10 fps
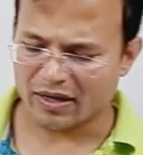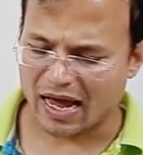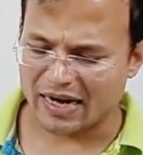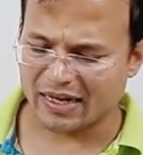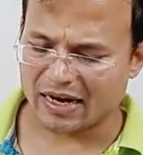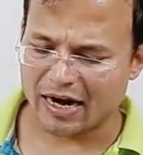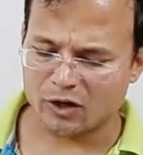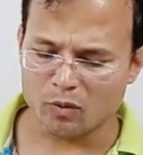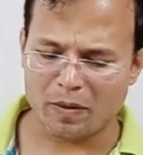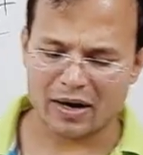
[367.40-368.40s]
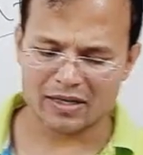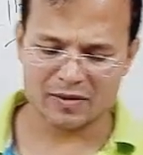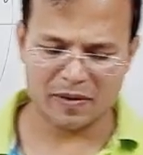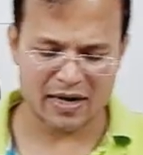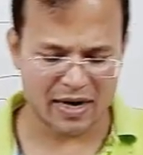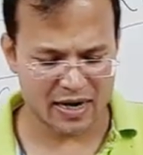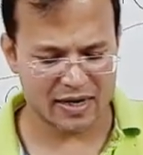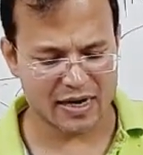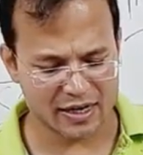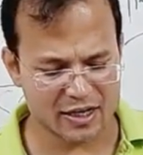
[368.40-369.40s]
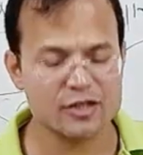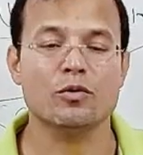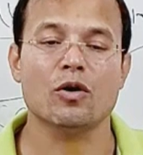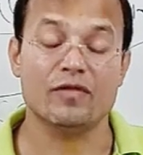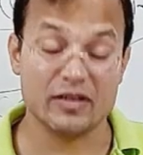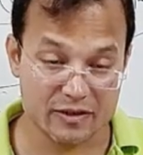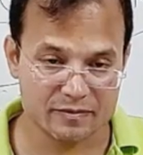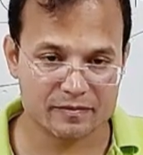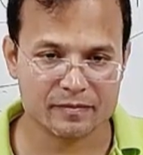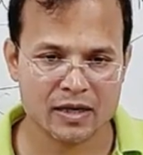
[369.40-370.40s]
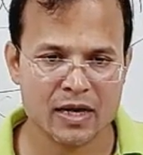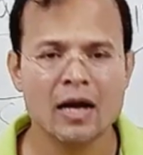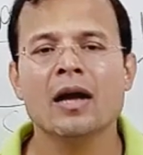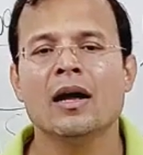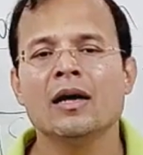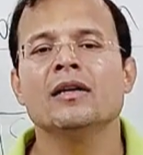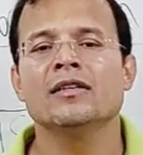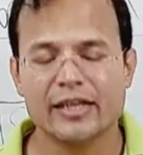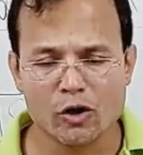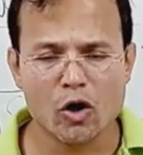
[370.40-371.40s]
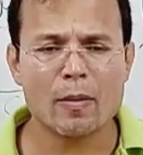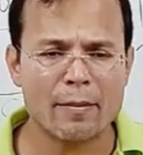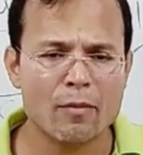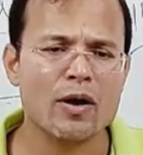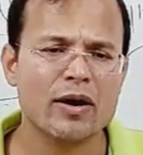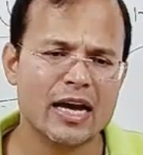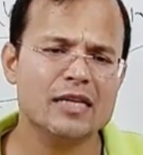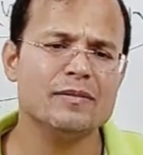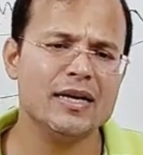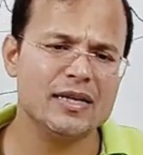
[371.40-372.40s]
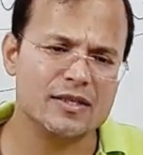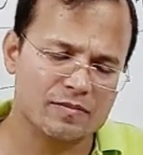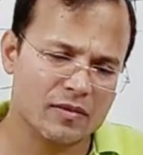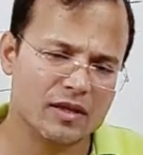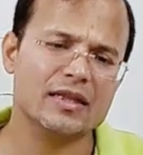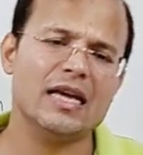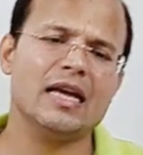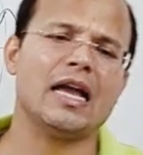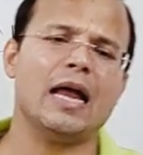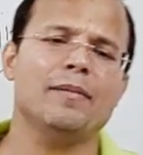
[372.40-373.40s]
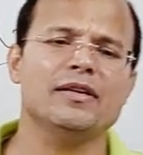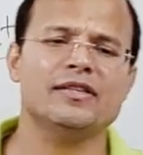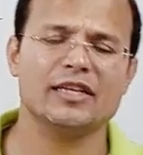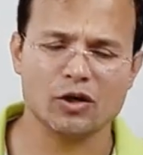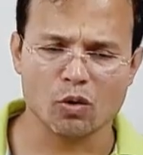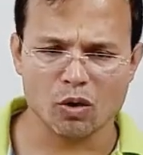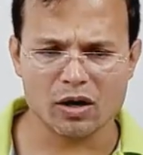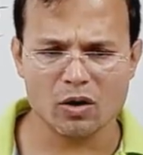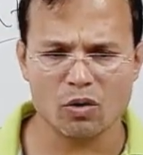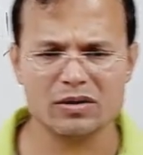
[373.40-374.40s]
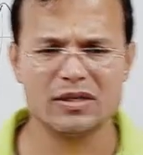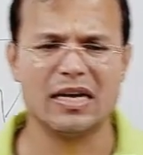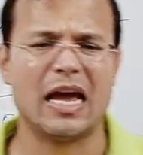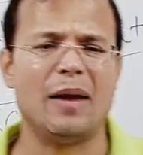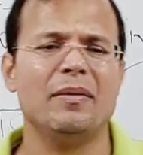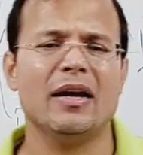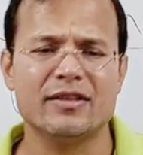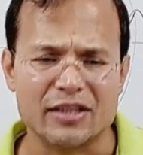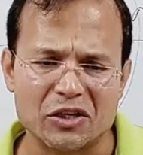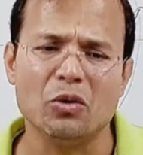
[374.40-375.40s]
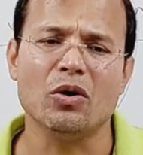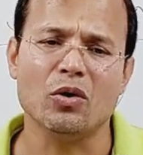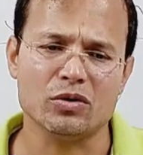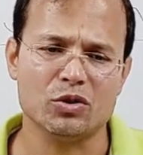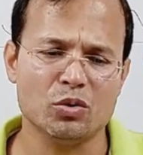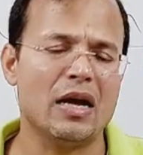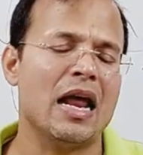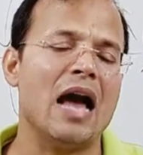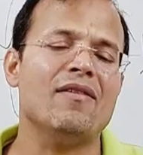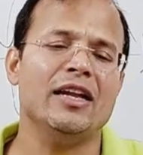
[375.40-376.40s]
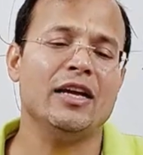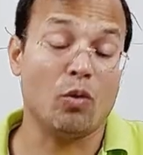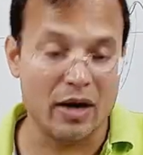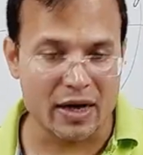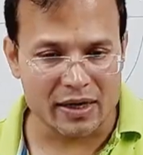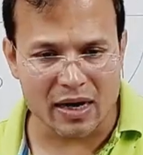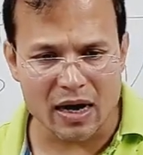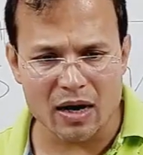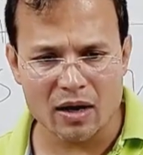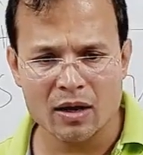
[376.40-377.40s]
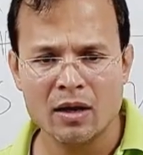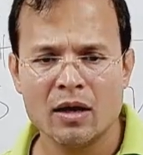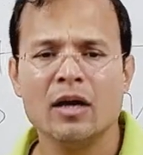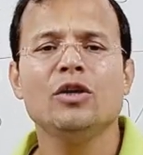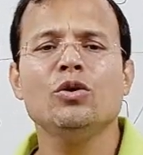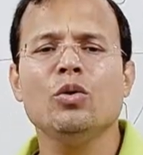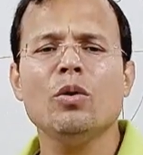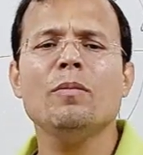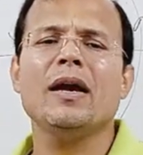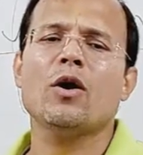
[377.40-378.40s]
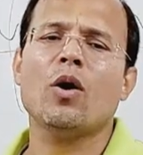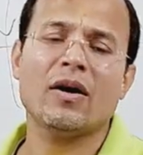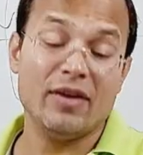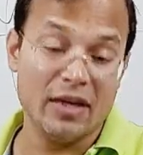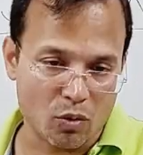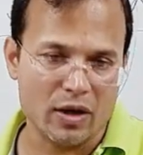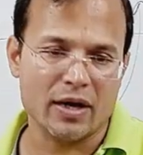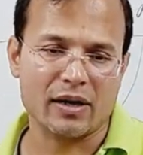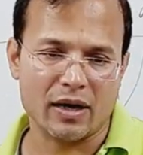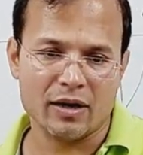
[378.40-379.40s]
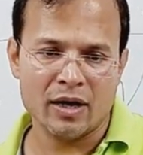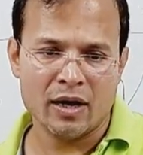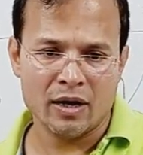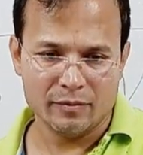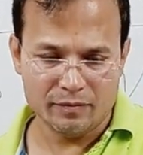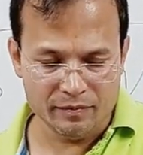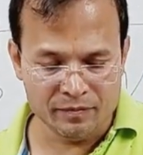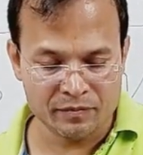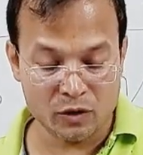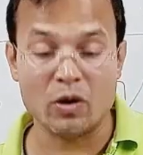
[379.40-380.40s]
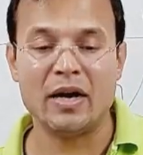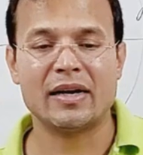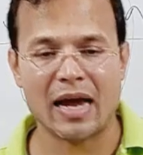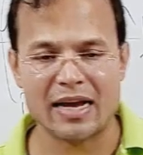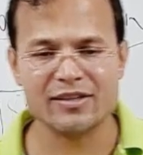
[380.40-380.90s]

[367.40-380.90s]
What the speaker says: carrying a right to participate in the debtor's profits. Secure by mortgage means they can be secured loans, they can be unsecured loans. You can have any collateral, you may not have any collateral. Collateralized